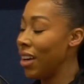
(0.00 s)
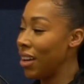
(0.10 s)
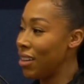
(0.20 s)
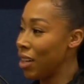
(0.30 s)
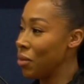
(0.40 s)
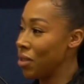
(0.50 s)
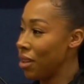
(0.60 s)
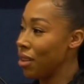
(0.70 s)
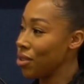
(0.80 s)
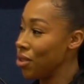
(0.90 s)
And then I was
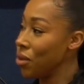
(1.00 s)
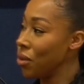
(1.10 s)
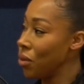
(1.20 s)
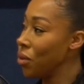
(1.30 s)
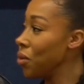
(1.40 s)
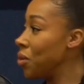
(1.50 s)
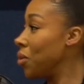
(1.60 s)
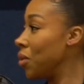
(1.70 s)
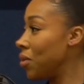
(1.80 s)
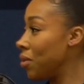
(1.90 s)
to ask you
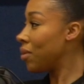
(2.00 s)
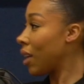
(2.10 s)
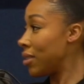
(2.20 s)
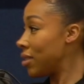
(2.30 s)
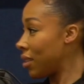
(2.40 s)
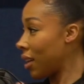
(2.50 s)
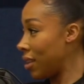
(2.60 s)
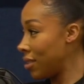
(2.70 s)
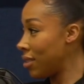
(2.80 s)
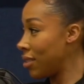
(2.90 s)
who, as
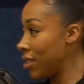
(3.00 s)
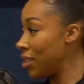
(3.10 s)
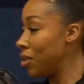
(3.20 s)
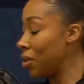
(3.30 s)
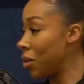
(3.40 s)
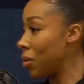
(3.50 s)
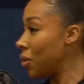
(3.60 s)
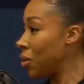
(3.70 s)
the CTO,